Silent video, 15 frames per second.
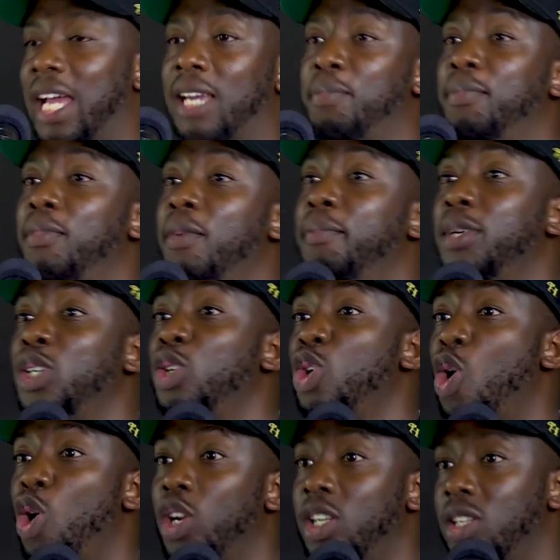like
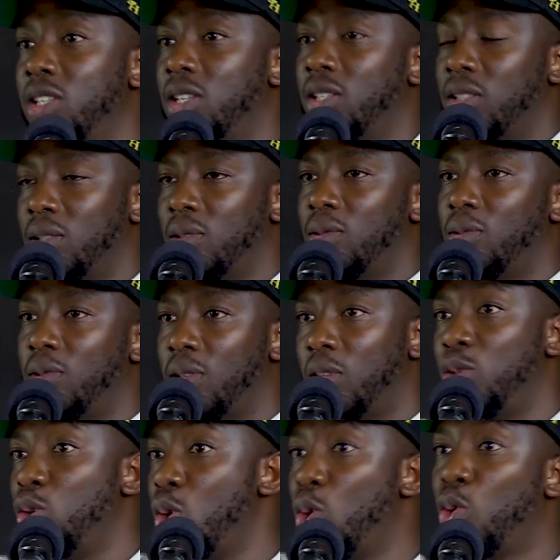beyond
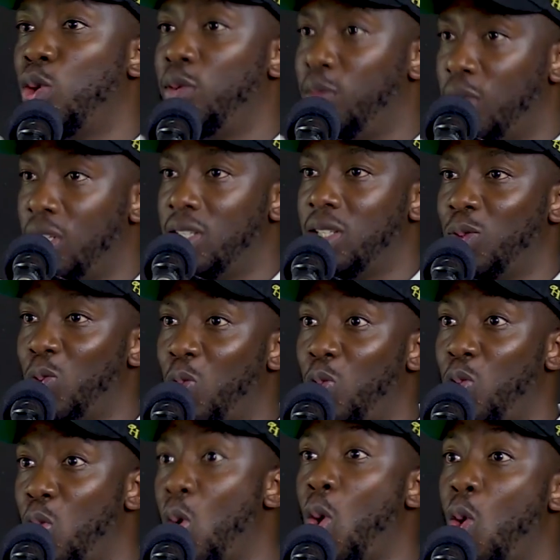your community,
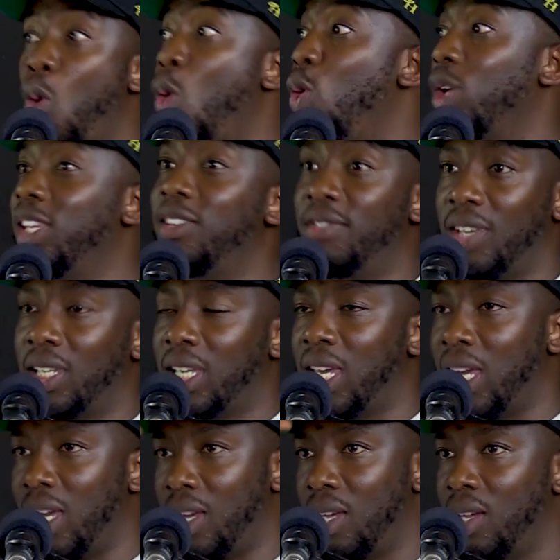will know or even
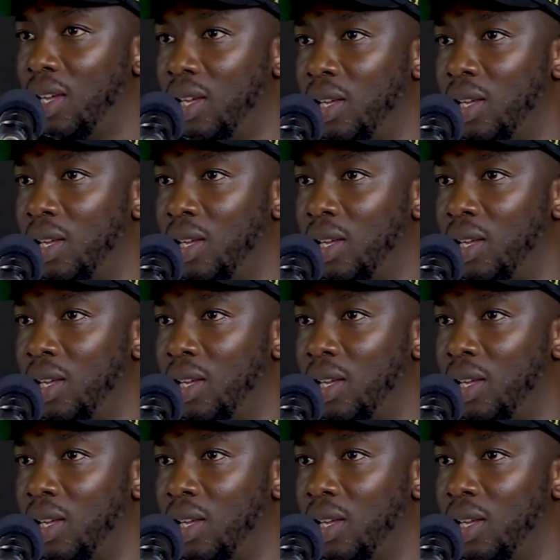care.